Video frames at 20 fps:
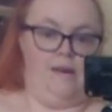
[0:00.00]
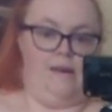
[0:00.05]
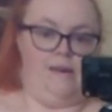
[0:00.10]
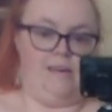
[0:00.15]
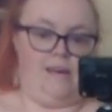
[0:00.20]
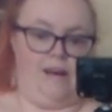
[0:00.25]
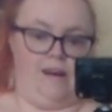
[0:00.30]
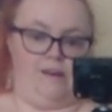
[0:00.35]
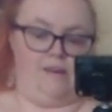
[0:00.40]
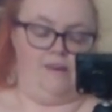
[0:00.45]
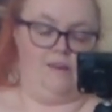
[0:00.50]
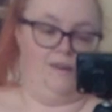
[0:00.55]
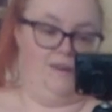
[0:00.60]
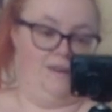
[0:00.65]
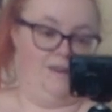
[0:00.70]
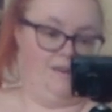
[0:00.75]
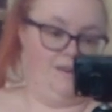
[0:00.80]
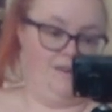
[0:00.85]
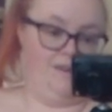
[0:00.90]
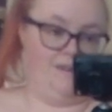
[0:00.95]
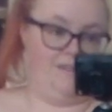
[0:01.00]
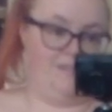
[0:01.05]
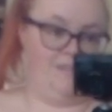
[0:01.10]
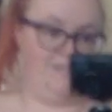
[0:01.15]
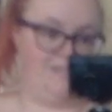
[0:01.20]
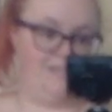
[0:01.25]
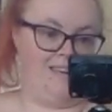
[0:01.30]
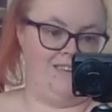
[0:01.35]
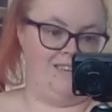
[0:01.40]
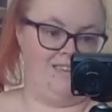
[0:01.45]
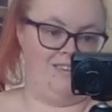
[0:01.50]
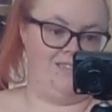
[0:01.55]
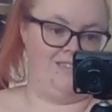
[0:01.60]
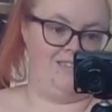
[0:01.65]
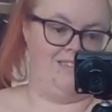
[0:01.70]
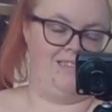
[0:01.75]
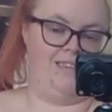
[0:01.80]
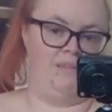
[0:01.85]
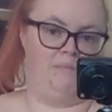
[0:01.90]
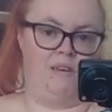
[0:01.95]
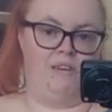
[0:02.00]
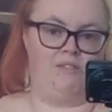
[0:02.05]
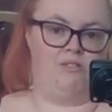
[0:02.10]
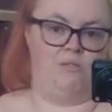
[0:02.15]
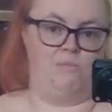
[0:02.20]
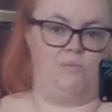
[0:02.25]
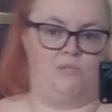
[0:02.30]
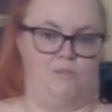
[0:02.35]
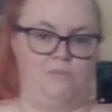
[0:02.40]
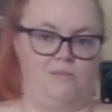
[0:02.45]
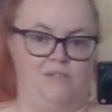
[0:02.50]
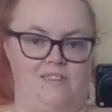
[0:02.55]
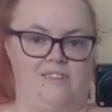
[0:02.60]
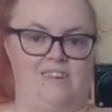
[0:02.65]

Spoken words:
yeah, it's just getting used to seeing me in crop tops, I